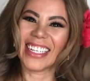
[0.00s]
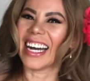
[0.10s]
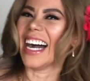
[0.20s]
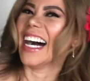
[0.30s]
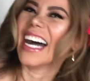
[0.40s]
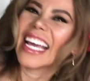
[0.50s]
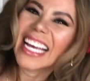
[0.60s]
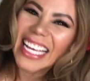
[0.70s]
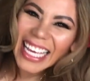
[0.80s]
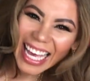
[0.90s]
Hi
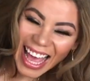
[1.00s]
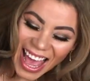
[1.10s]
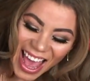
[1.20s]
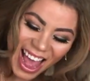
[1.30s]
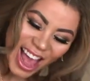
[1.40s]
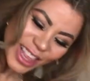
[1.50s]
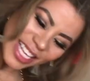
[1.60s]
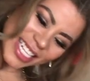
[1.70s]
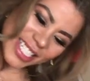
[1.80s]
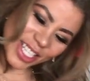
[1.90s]
again!
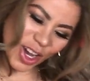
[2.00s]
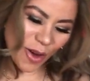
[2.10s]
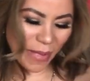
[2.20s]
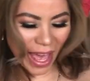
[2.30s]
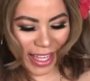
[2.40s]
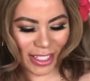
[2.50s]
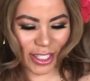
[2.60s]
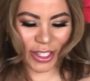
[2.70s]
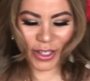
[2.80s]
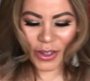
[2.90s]
Let's go back
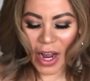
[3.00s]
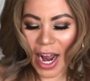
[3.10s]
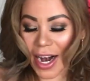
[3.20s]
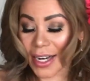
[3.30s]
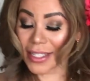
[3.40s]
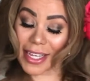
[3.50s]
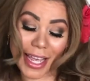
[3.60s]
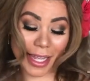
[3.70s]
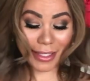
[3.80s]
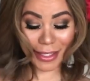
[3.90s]
to our
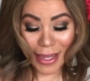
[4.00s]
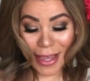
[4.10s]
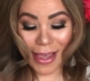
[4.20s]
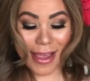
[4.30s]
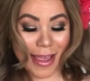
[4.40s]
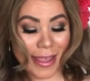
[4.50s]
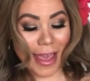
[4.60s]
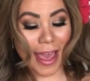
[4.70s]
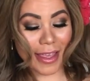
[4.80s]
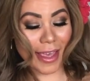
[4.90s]
tasting.
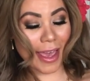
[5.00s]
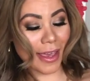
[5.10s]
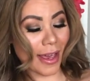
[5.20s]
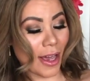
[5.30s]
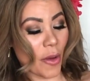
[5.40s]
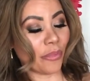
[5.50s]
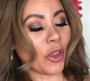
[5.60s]
Yeah.